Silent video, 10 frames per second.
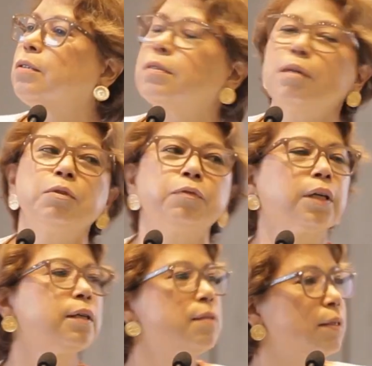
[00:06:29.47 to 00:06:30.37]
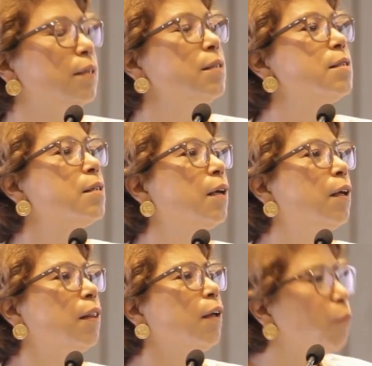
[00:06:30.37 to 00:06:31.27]
to some of the concerns
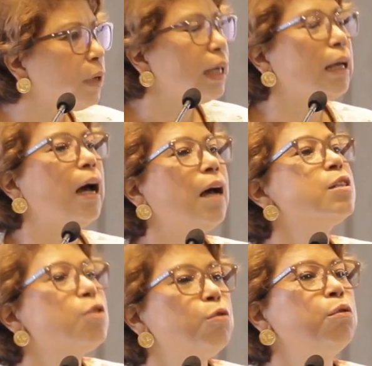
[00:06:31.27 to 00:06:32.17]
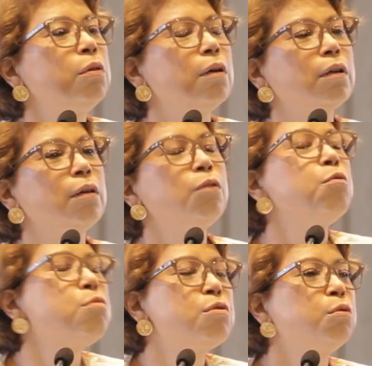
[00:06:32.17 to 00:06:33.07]
that we are so
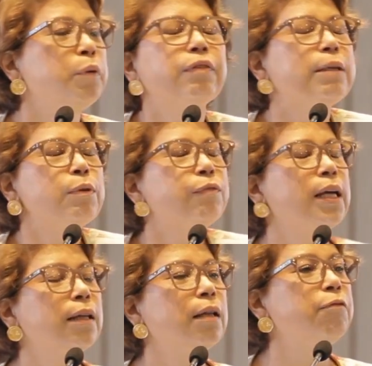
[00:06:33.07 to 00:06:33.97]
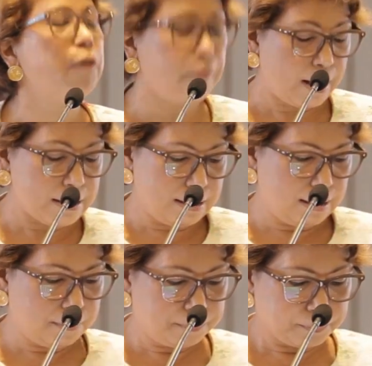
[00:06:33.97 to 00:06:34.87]
used to, we've, we've taken them for granted.